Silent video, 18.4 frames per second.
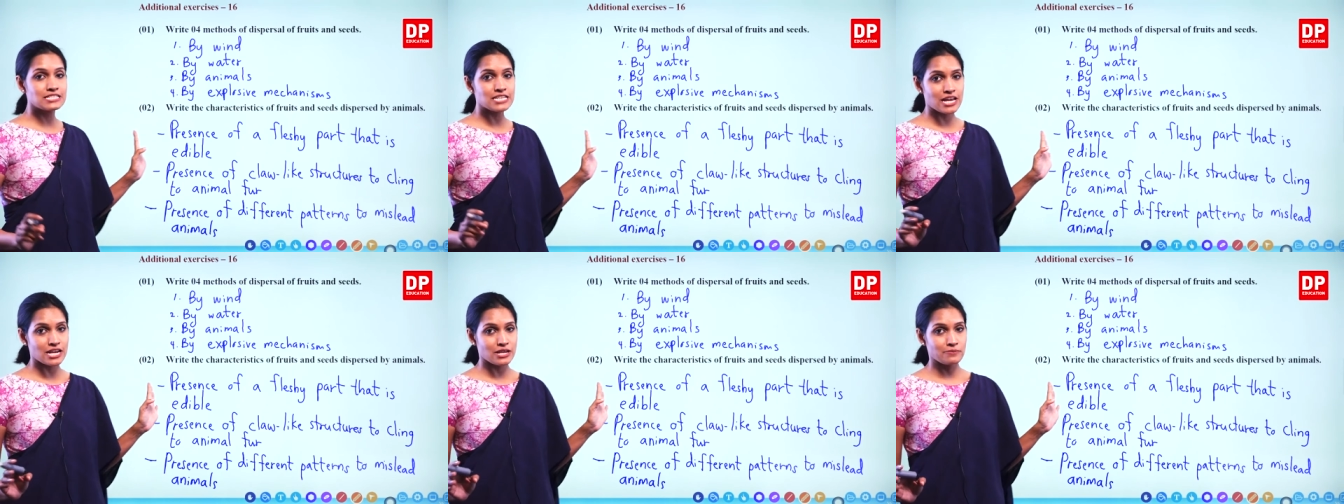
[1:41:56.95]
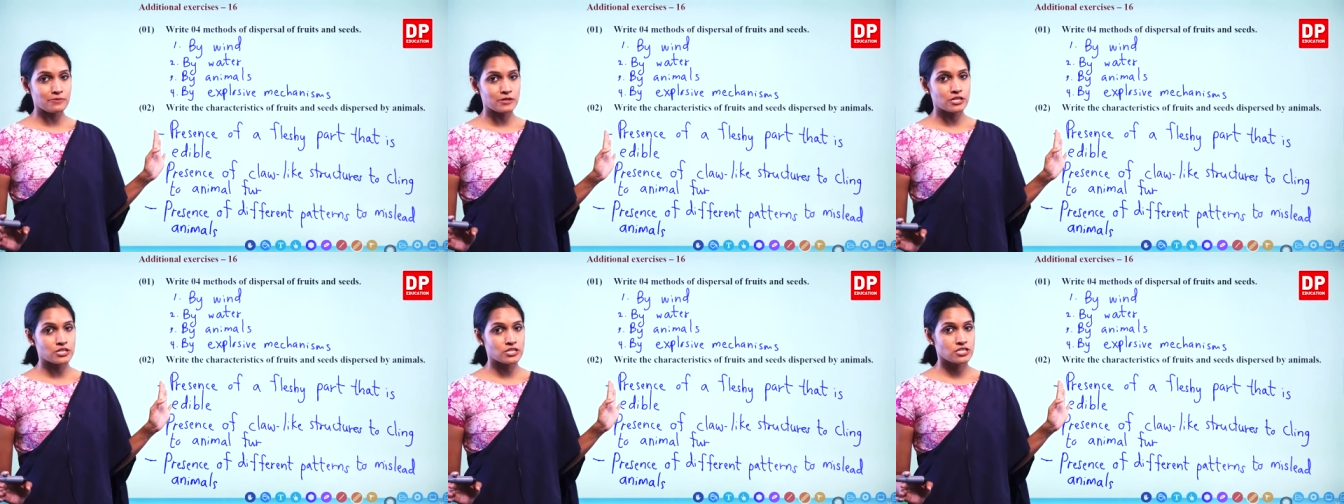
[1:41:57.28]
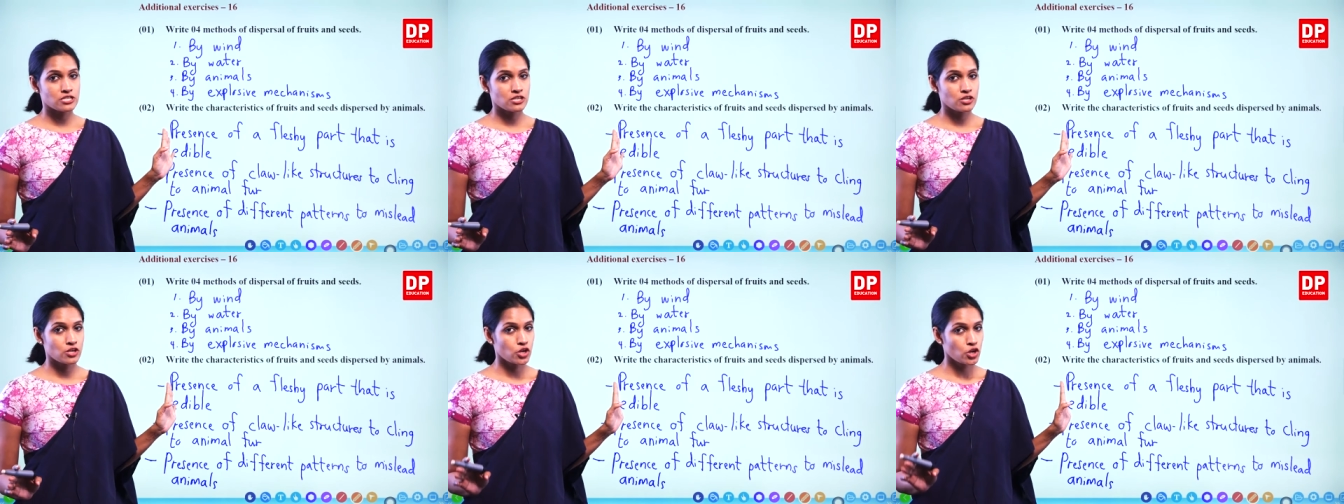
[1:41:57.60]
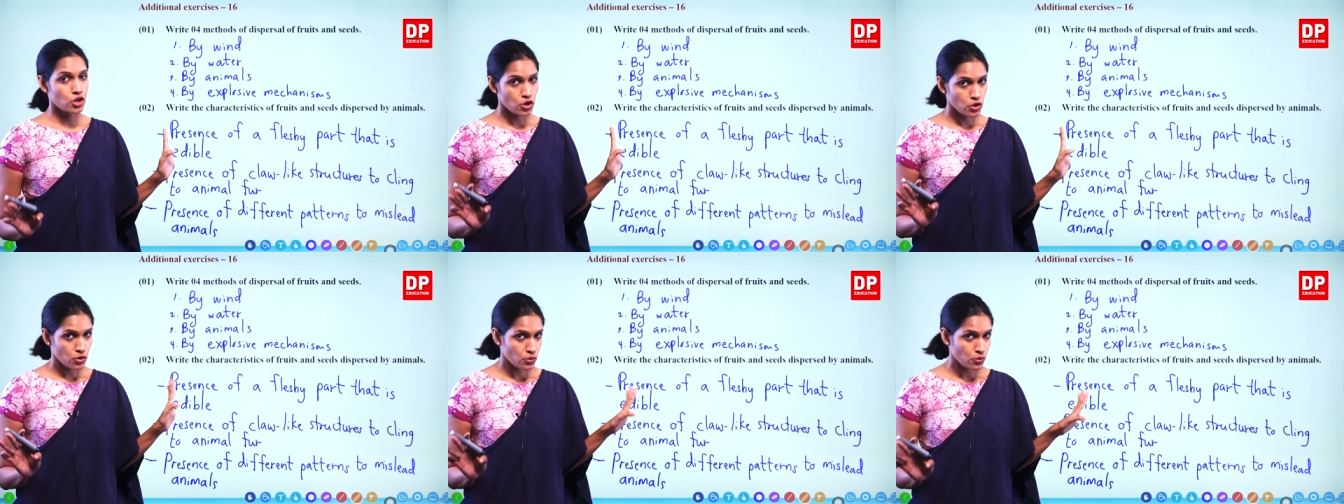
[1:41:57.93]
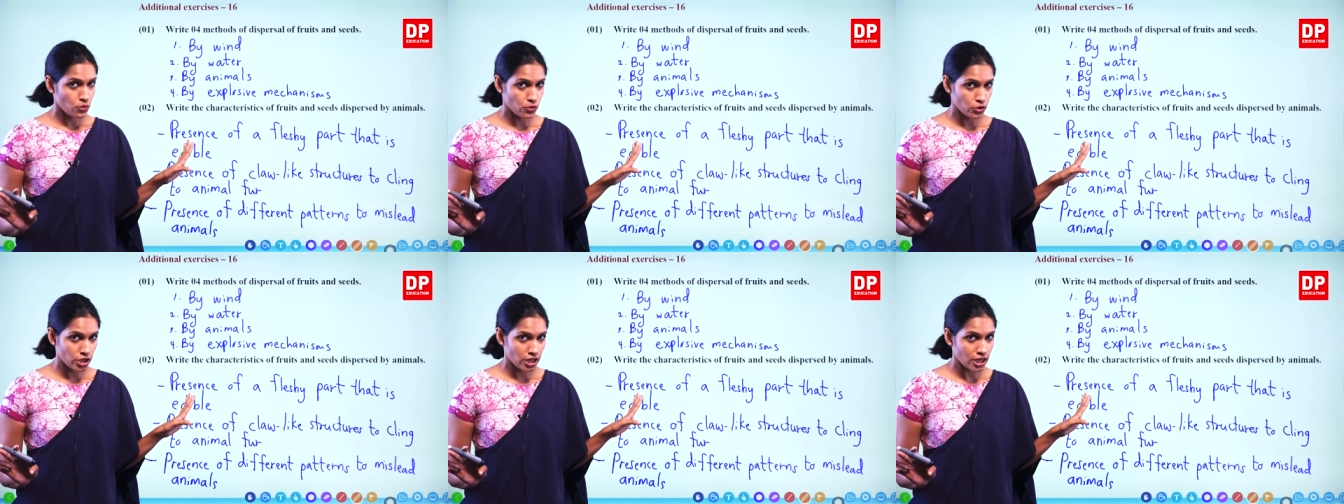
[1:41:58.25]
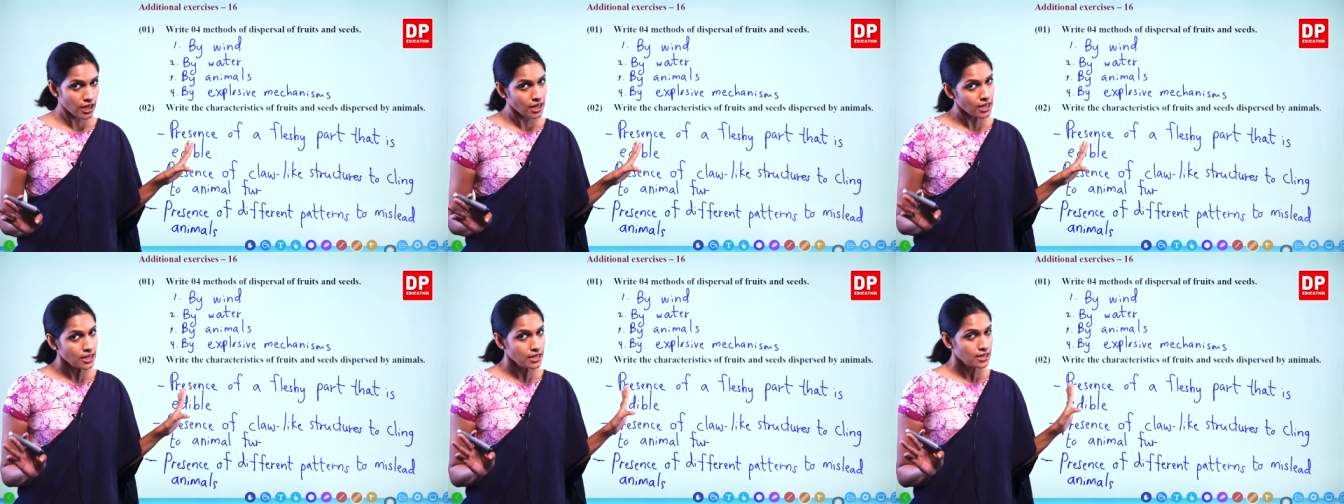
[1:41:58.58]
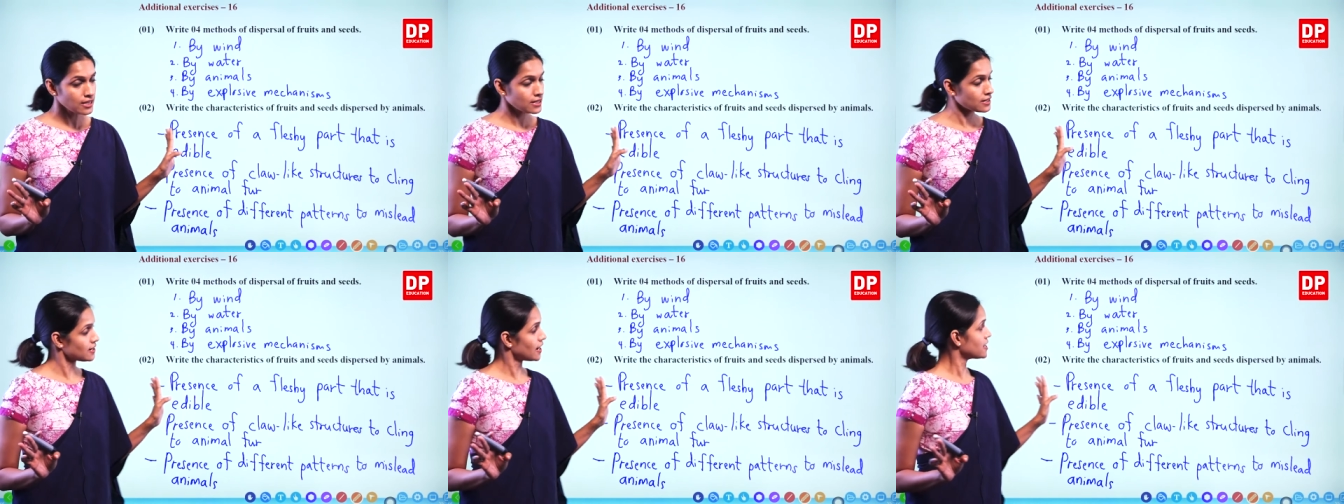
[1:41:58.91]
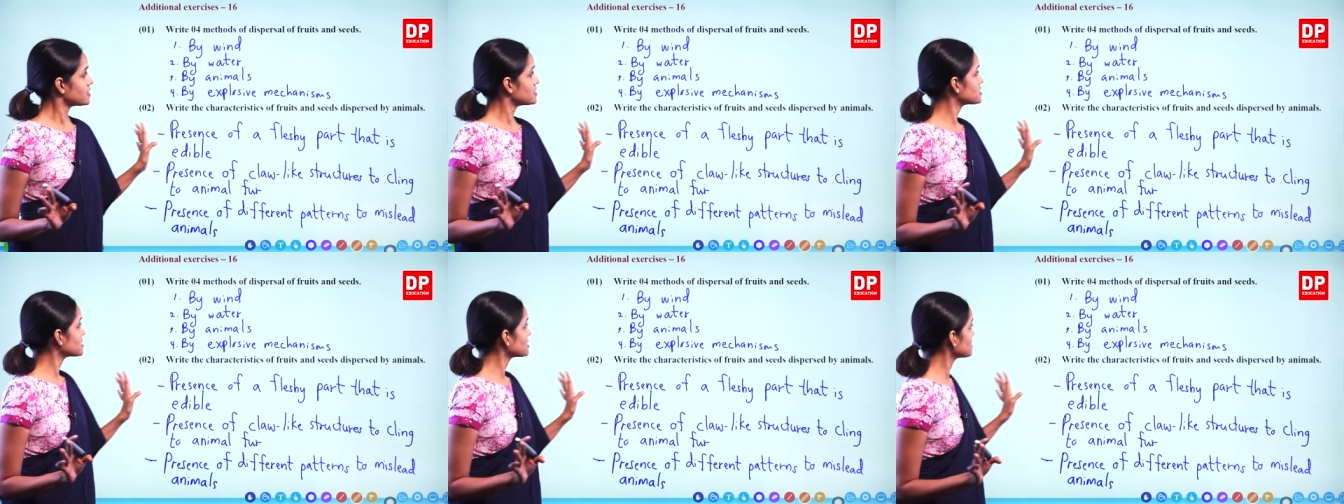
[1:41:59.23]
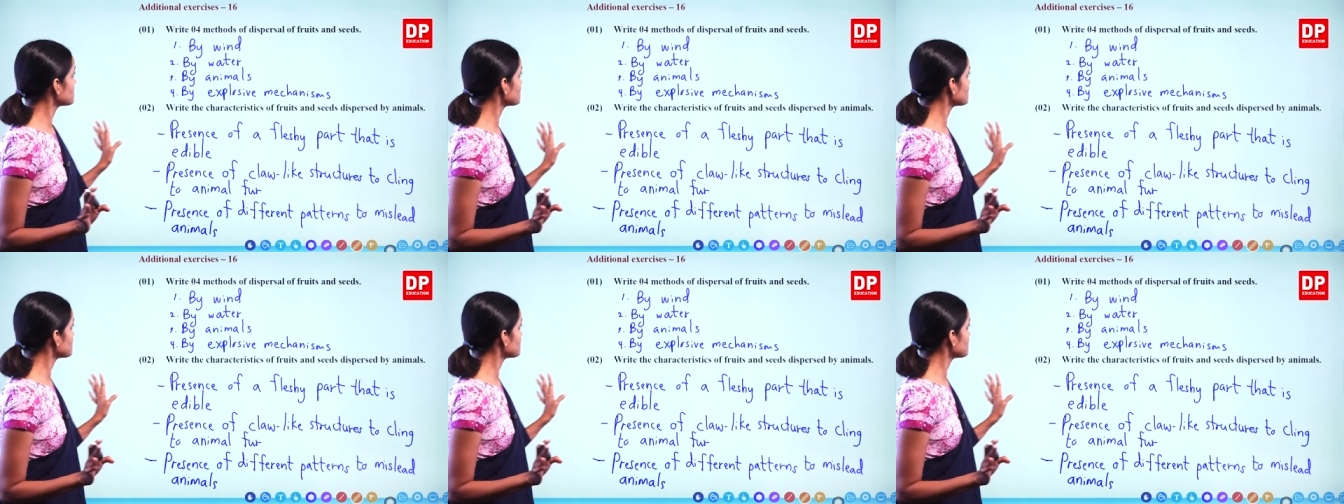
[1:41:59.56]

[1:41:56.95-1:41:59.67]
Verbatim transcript: animals. Okay, right.